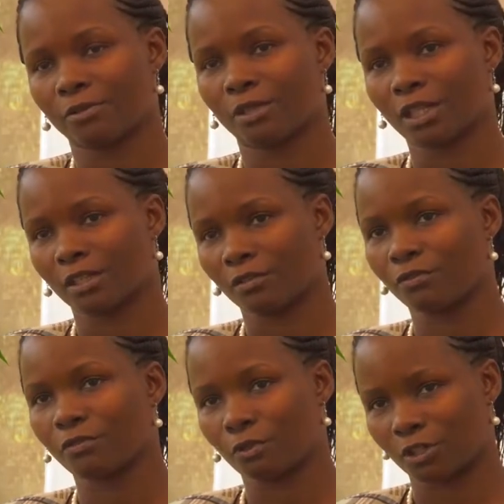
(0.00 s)
to get the
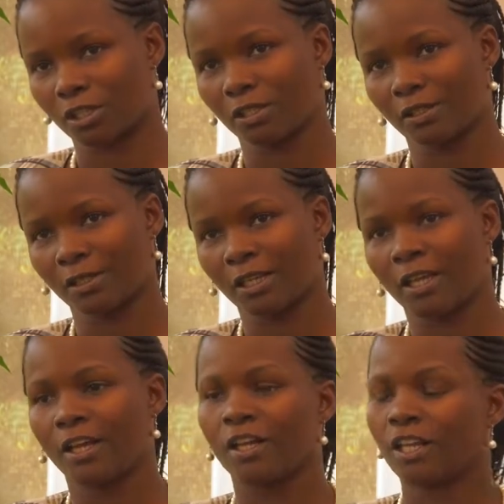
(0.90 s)
fruit.
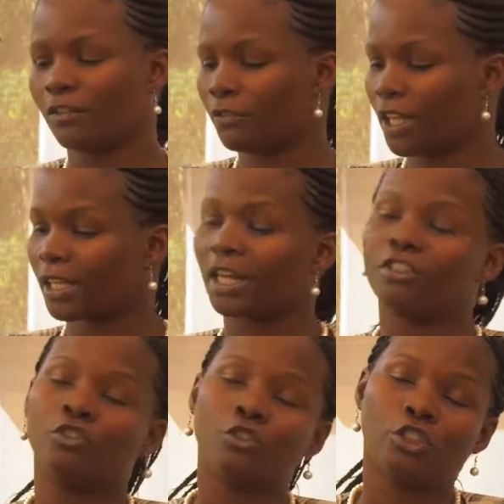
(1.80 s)
If they
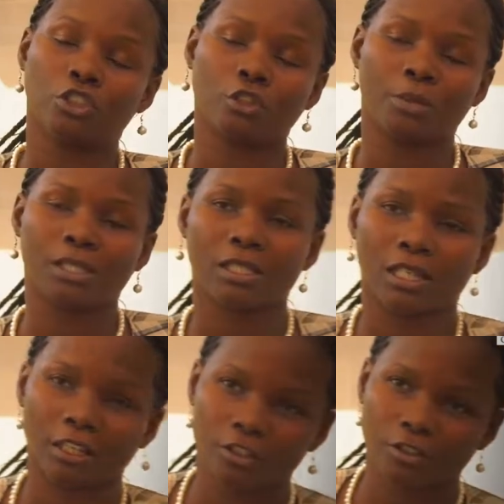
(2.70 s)
can do genomic
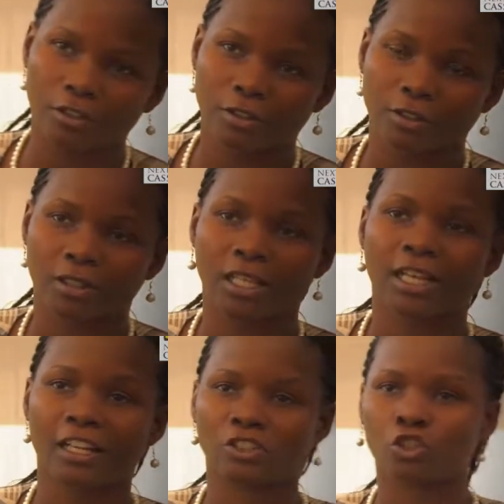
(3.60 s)
selection, they
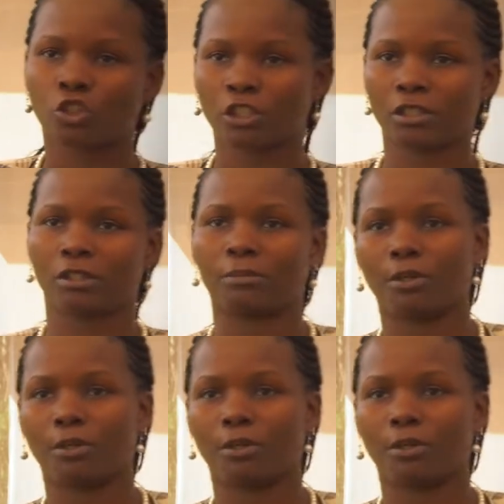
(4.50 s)
can shorten the